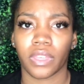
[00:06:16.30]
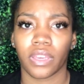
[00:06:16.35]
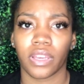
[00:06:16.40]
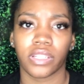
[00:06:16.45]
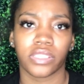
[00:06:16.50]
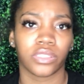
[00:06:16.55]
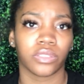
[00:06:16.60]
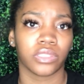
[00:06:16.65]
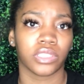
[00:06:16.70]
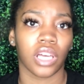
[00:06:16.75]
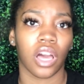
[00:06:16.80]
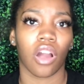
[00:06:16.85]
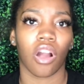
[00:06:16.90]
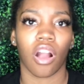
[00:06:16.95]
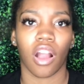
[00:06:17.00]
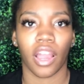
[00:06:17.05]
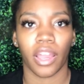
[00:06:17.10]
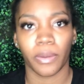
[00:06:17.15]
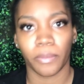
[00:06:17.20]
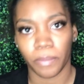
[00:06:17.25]
she was like, all
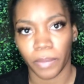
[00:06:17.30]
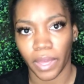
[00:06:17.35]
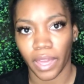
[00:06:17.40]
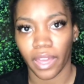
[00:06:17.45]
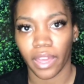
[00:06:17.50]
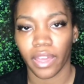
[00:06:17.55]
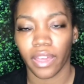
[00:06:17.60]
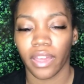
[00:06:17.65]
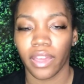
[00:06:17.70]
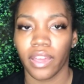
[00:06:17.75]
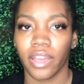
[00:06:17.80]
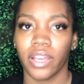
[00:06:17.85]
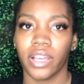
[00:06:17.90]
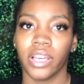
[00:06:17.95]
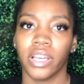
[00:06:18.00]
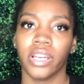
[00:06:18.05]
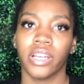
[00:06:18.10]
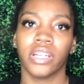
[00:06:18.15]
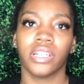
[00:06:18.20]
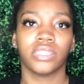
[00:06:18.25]
right, bet.
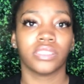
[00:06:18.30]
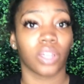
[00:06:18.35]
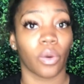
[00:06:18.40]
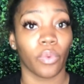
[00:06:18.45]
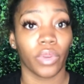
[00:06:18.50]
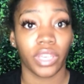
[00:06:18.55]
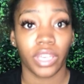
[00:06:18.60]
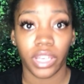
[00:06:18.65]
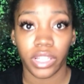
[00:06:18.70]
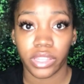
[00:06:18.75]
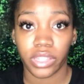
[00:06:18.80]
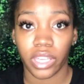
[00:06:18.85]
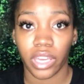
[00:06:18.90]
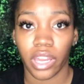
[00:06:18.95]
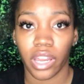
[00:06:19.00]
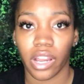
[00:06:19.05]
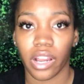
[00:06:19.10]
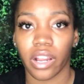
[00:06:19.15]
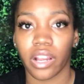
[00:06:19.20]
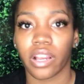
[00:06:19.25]
So we get
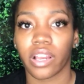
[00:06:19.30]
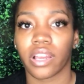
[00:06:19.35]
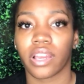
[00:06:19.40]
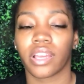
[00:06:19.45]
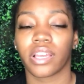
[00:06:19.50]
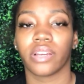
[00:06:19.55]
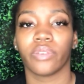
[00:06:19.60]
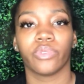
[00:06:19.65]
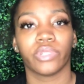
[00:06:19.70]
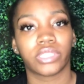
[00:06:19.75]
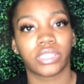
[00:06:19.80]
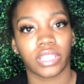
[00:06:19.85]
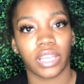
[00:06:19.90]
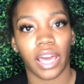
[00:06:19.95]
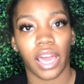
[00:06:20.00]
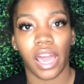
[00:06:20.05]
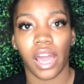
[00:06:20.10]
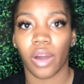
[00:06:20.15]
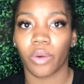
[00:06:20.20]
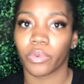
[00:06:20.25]
there, we sit
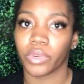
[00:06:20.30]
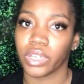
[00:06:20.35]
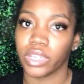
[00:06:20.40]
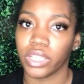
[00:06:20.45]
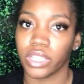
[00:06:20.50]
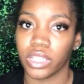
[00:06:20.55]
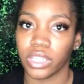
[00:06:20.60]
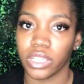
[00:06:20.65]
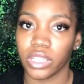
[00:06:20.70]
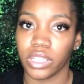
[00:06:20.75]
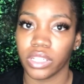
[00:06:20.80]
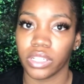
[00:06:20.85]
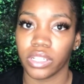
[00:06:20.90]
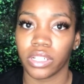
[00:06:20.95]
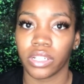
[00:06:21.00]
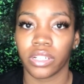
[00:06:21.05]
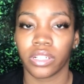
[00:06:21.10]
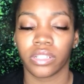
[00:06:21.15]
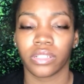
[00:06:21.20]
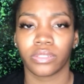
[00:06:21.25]
down, we eat.
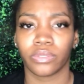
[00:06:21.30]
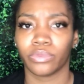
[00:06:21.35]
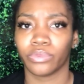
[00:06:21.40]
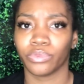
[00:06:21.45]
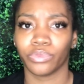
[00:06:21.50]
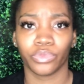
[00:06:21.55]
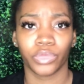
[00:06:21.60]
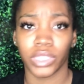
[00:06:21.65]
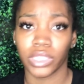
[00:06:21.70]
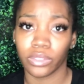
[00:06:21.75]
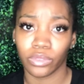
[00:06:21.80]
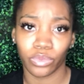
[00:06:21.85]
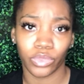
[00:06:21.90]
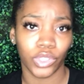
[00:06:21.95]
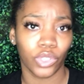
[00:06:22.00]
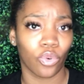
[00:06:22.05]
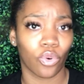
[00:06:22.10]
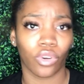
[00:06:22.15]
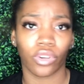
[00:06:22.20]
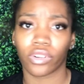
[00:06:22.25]
We
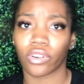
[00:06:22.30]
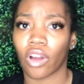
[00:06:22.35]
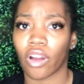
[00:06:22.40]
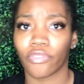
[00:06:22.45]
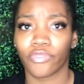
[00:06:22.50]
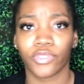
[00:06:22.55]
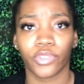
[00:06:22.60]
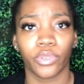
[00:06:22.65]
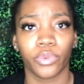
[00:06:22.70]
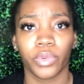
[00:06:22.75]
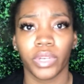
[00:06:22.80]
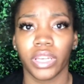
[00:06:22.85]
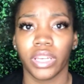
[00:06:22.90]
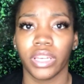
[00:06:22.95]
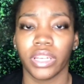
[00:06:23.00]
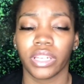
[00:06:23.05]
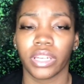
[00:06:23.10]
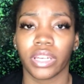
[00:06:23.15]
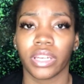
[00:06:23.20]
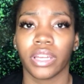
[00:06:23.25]
ordering our food, we
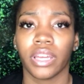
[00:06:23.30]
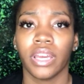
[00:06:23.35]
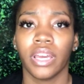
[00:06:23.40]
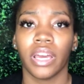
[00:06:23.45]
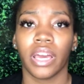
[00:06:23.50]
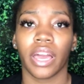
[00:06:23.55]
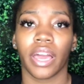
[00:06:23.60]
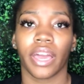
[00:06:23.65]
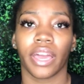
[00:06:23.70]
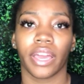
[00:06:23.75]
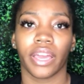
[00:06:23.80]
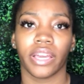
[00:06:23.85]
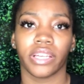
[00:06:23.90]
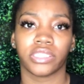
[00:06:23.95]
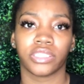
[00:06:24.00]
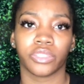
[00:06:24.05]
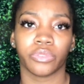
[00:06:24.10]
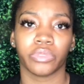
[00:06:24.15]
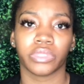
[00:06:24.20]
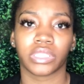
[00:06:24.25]
eating, and
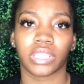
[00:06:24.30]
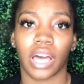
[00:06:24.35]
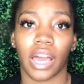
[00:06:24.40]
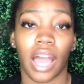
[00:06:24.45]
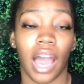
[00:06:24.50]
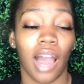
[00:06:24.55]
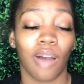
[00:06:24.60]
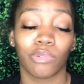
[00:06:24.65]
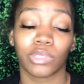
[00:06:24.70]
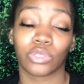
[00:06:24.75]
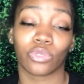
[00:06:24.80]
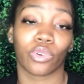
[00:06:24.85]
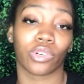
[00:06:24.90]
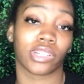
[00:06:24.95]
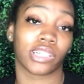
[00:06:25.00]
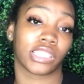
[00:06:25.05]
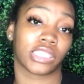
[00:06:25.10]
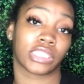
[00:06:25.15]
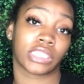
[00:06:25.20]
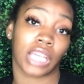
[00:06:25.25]
she was like, I was
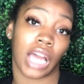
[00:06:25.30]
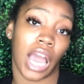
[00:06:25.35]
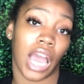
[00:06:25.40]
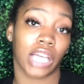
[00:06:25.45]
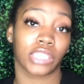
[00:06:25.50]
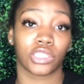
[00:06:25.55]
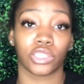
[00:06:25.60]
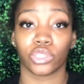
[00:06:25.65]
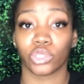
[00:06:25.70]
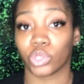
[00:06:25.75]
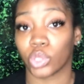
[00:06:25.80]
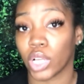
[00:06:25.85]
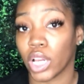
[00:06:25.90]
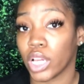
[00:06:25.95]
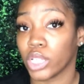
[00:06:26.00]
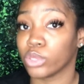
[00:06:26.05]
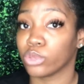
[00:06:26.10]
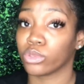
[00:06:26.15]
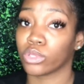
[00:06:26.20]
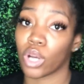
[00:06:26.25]
ordering shots and
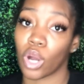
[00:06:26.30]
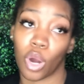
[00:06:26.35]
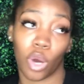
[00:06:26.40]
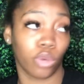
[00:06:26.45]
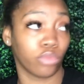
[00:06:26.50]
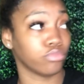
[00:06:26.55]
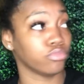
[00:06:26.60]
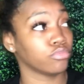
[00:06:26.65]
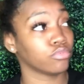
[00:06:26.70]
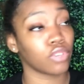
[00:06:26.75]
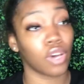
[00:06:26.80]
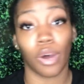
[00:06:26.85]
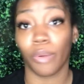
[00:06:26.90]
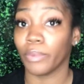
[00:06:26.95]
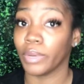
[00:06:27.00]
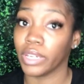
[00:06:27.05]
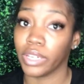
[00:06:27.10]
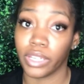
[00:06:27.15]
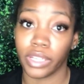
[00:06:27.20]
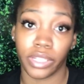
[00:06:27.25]
drinks, you know
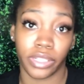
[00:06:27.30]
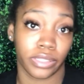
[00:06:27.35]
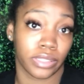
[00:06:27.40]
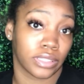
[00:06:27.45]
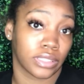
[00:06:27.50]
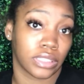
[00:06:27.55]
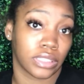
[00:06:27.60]
me,